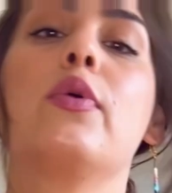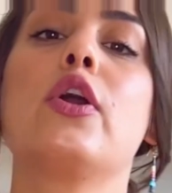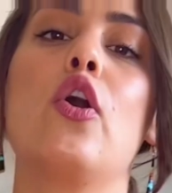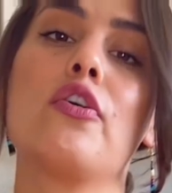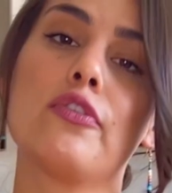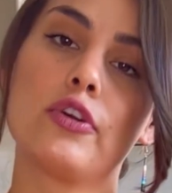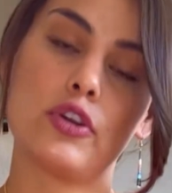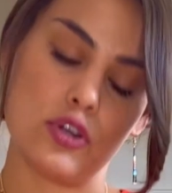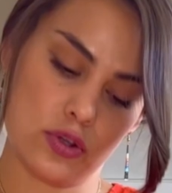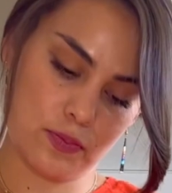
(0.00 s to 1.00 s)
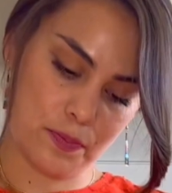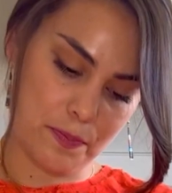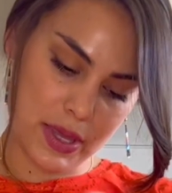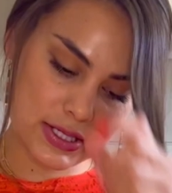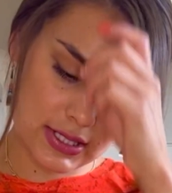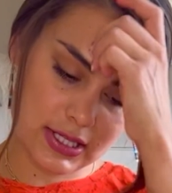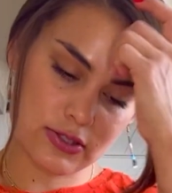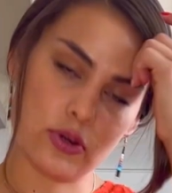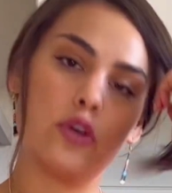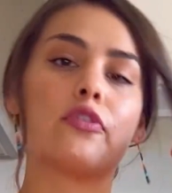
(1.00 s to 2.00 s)
wanna over mix this
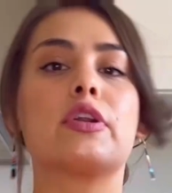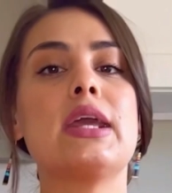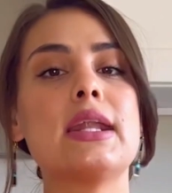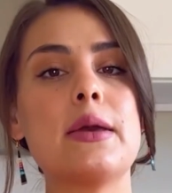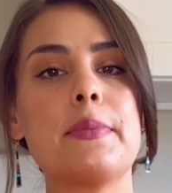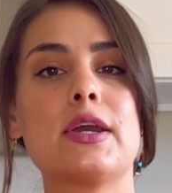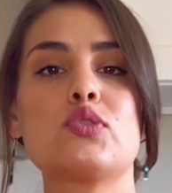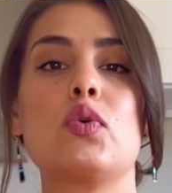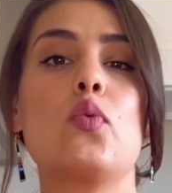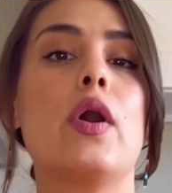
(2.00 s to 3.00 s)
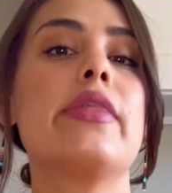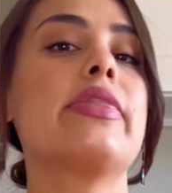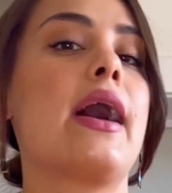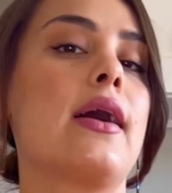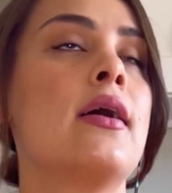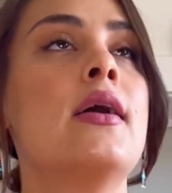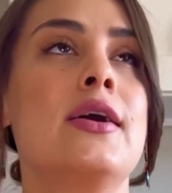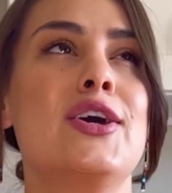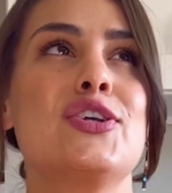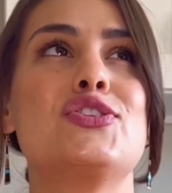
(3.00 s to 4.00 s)
or over knead it because we want that
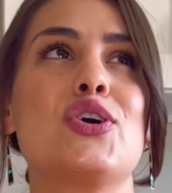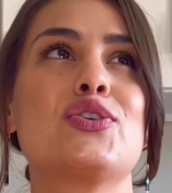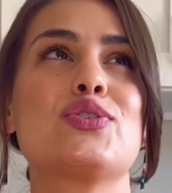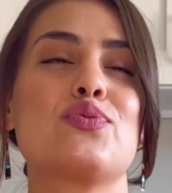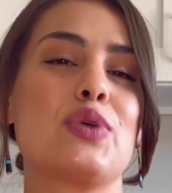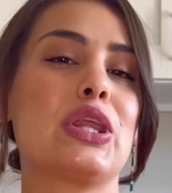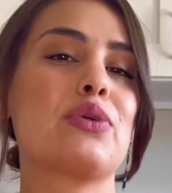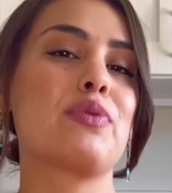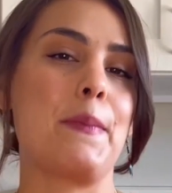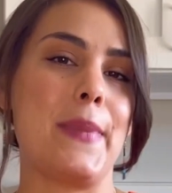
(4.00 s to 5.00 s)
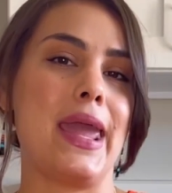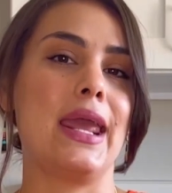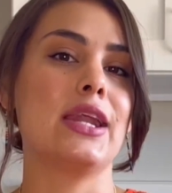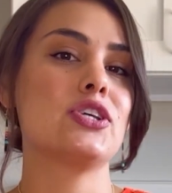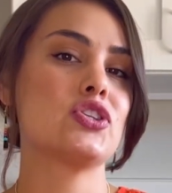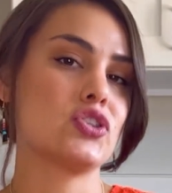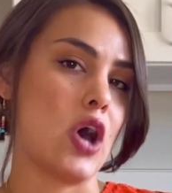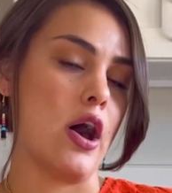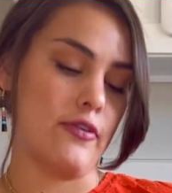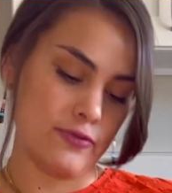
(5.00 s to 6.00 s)
dough to really remain
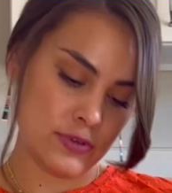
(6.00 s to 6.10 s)
soft.